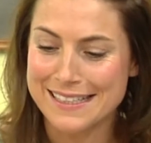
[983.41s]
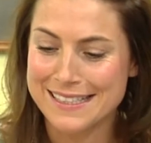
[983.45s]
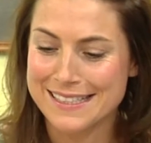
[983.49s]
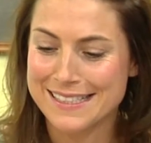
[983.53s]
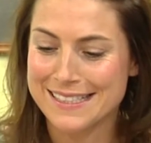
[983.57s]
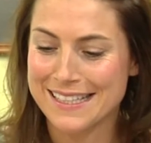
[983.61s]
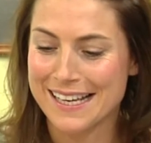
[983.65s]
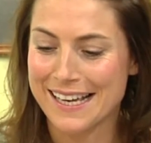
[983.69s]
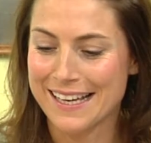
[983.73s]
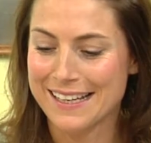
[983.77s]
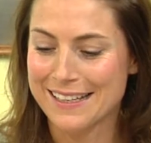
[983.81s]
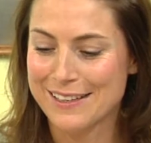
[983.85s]
Is
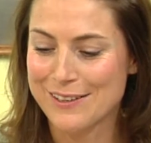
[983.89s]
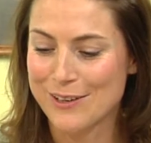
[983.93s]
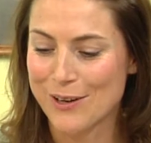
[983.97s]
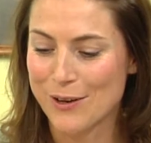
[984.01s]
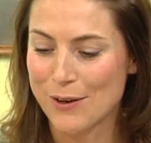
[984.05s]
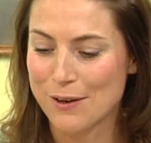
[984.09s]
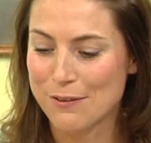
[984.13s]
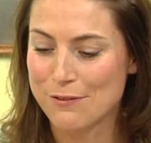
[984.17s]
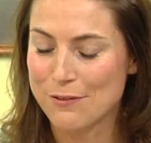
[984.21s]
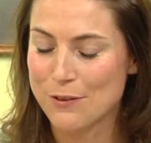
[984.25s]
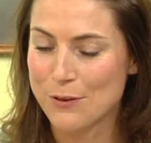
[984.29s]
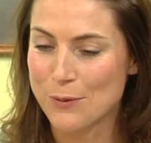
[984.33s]
that,
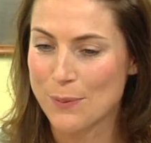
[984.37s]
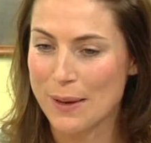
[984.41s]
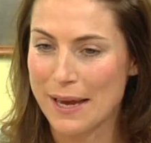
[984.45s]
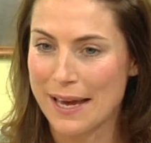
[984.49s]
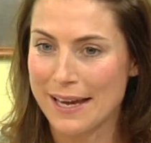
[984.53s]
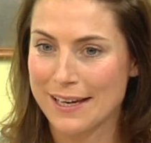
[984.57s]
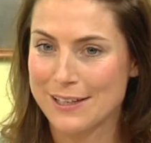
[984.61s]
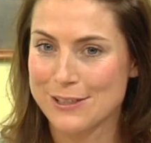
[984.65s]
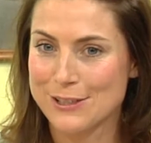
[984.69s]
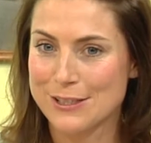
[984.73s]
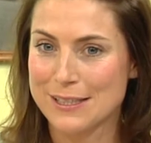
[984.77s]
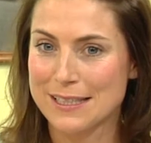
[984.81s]
if you were
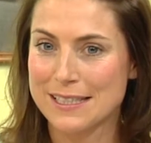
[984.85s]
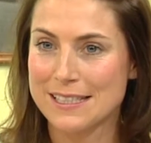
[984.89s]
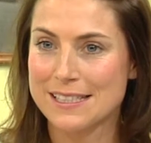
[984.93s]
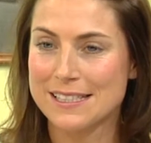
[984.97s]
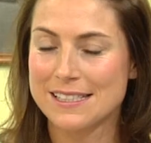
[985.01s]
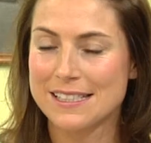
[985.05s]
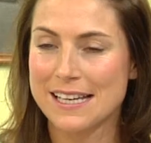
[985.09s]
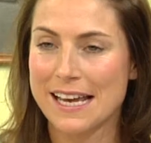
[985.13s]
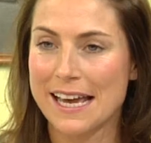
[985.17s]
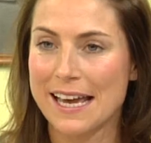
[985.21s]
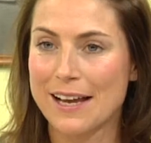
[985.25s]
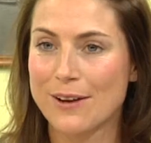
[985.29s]
actually
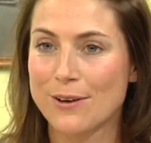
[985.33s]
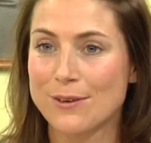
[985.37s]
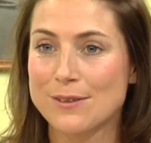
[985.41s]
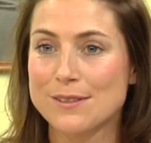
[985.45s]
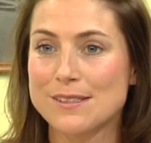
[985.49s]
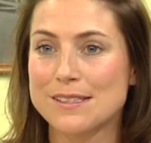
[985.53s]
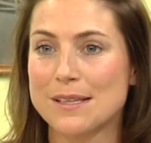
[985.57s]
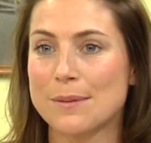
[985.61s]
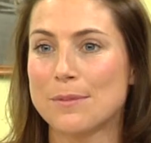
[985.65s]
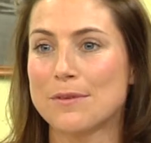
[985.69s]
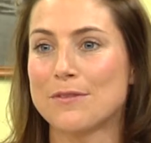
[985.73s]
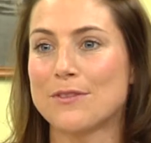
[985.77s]
staying on
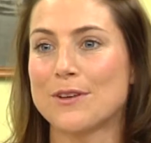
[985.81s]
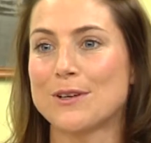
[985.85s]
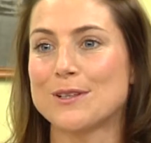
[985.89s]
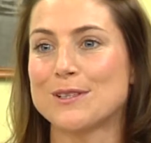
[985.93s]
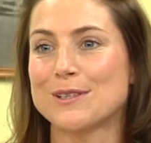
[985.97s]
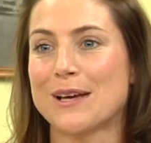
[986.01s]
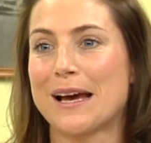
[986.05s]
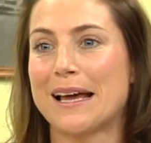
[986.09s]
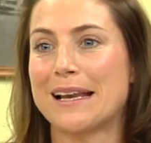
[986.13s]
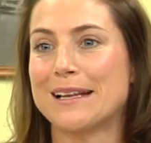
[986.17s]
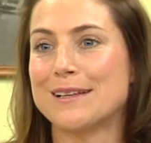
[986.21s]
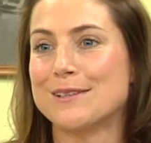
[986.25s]
some of those
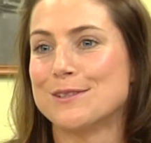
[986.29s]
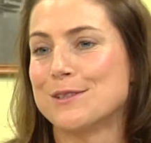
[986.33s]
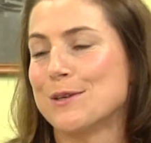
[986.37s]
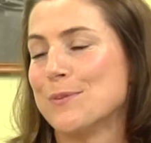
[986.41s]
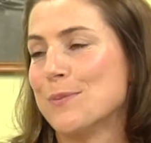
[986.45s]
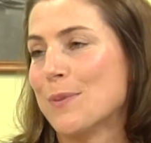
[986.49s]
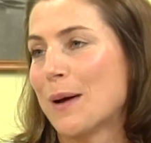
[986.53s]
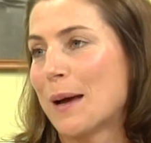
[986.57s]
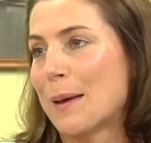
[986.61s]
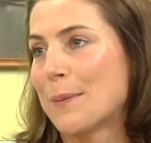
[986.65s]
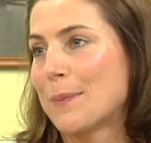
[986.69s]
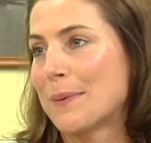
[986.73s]
islands, you
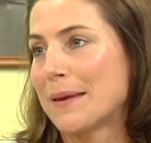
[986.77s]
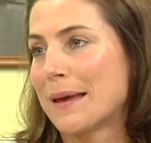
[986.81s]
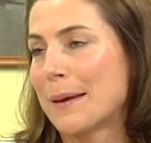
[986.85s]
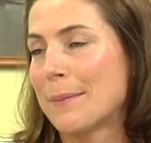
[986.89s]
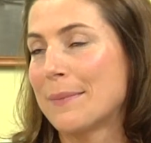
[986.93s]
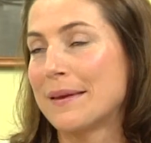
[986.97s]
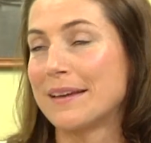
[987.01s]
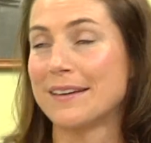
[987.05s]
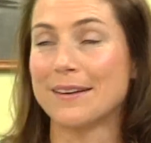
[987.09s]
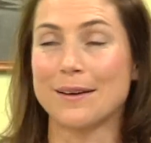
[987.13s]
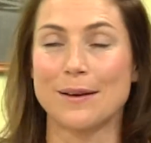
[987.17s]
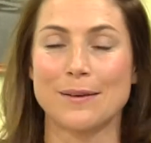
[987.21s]
might be,
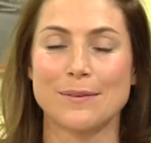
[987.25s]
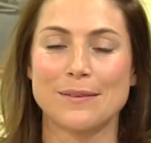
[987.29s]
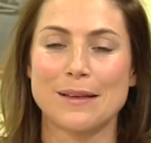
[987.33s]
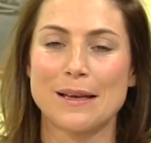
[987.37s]
I'm